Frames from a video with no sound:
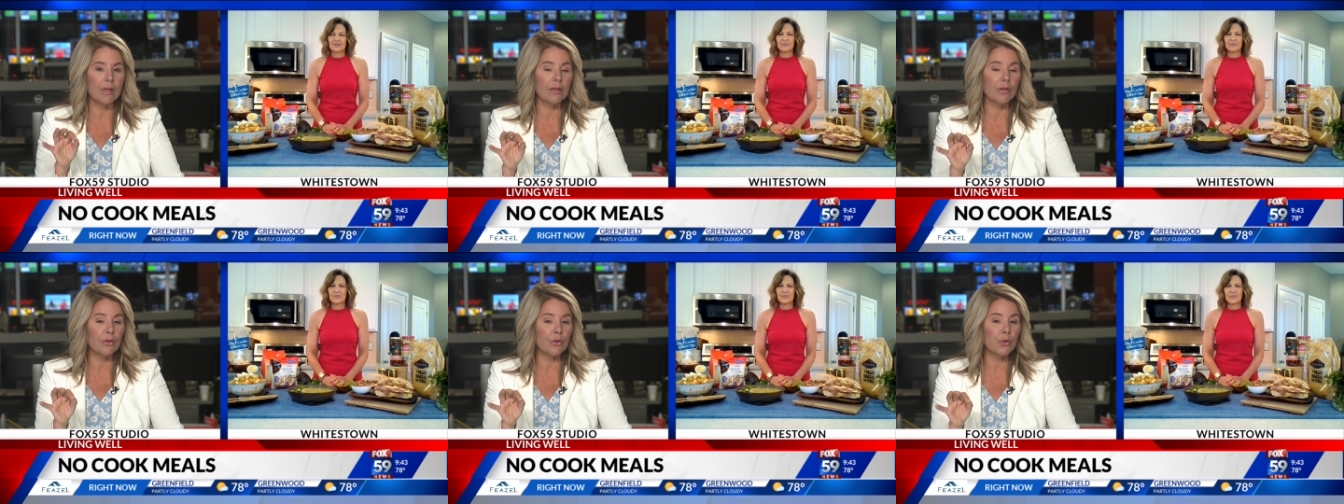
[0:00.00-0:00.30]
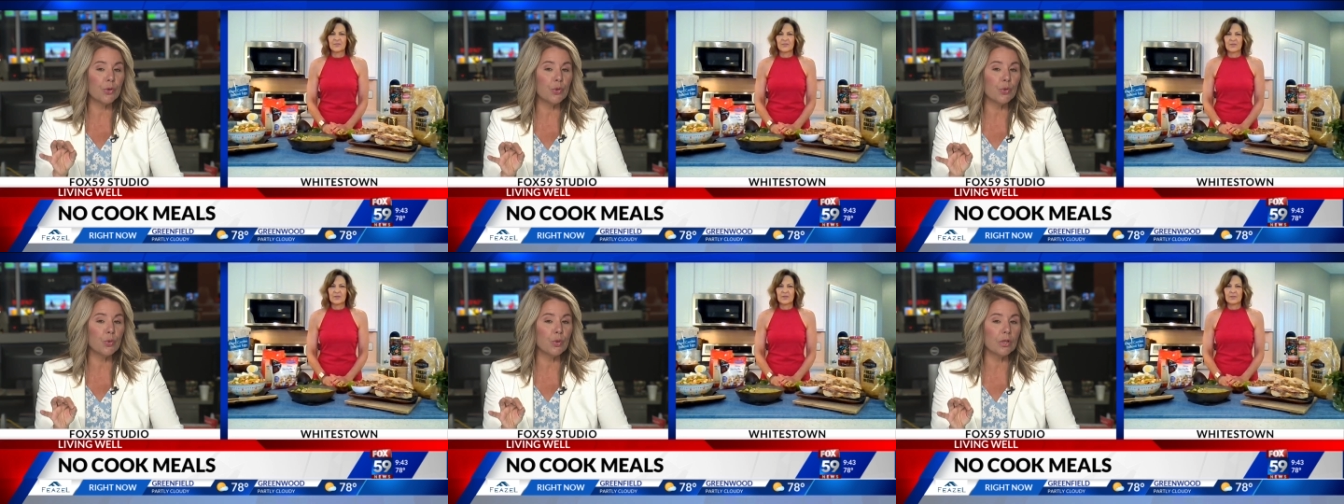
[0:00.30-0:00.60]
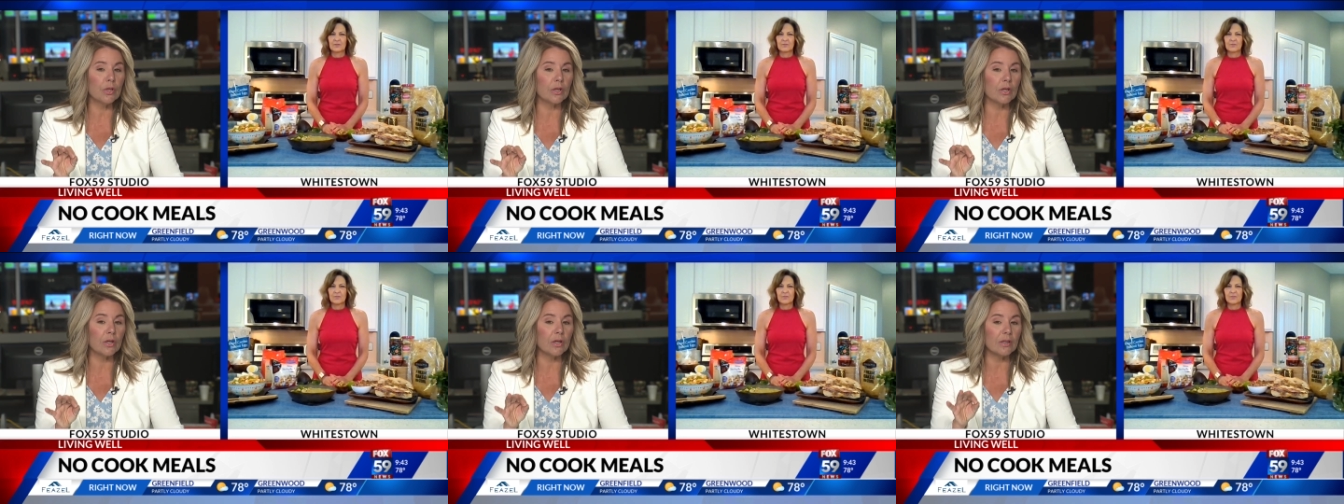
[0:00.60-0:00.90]
a little
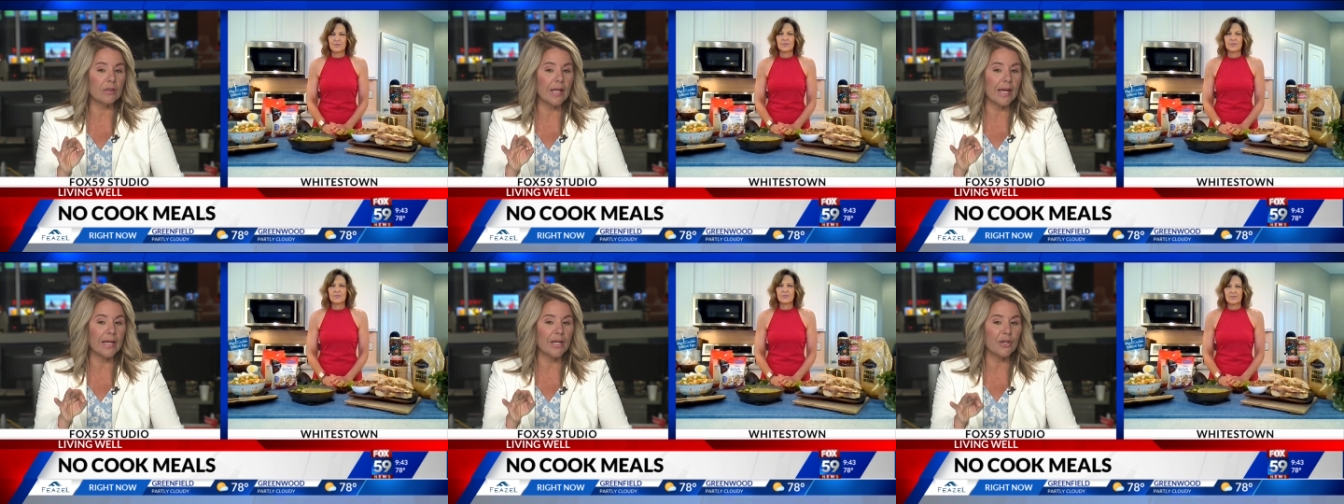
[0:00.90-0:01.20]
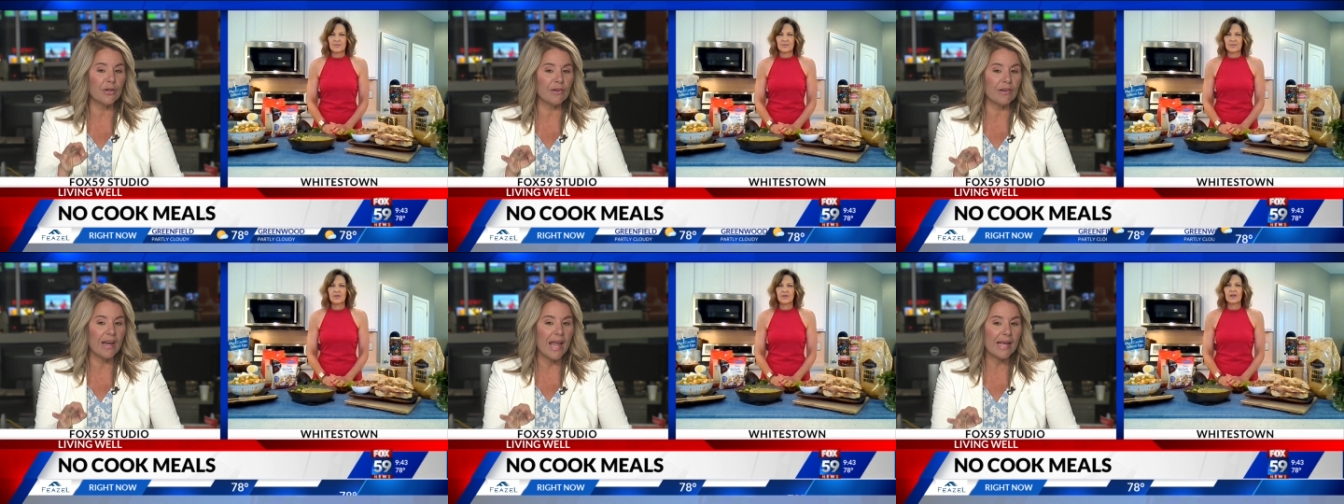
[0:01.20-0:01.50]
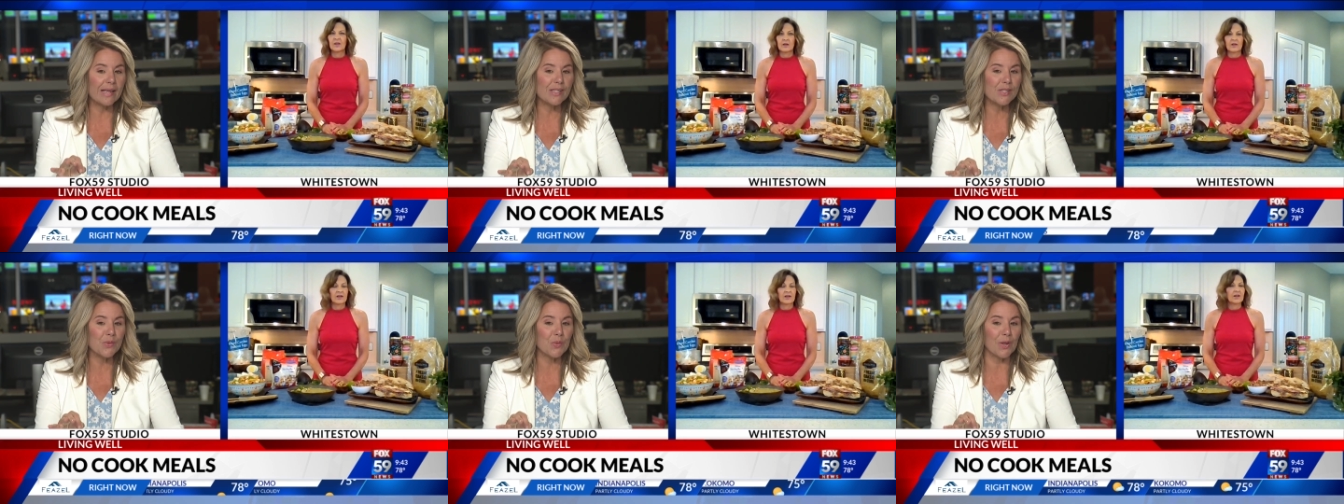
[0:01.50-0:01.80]
cooler, like your
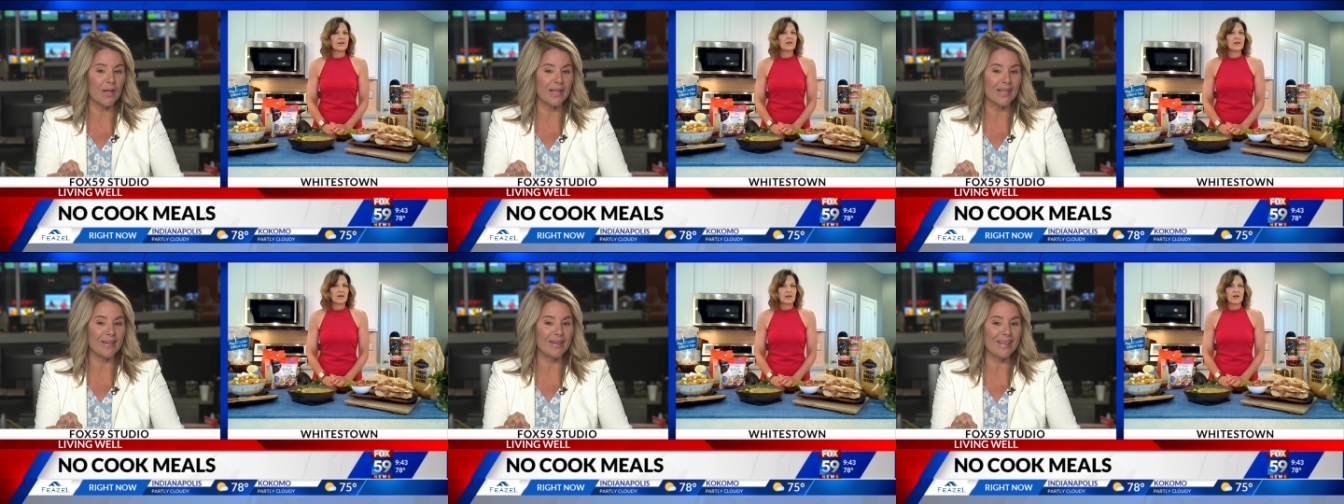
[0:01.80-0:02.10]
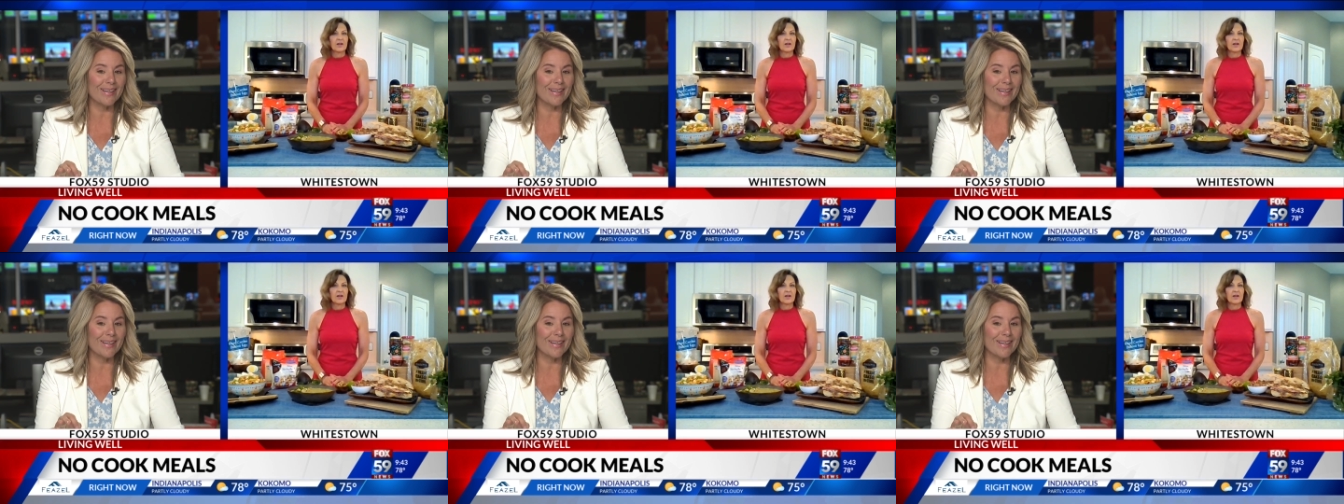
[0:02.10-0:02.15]
next one,